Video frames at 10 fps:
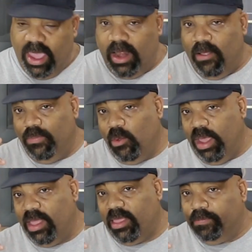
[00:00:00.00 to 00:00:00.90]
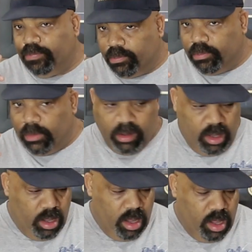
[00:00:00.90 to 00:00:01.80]
it with
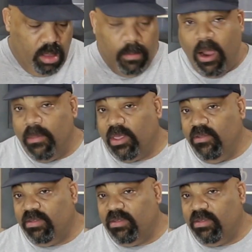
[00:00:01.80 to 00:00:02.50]
barbecue